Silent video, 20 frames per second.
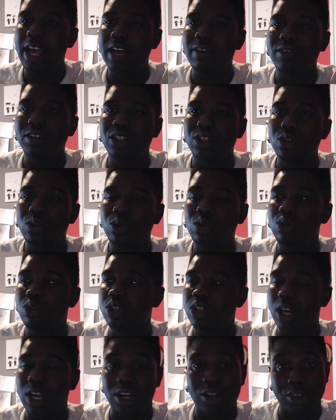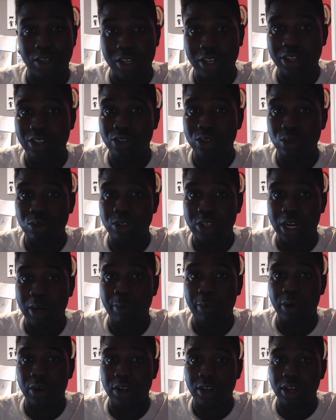have a YouTube channel, another YouTube channel
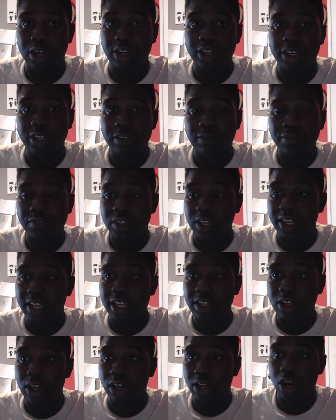I'm working on. The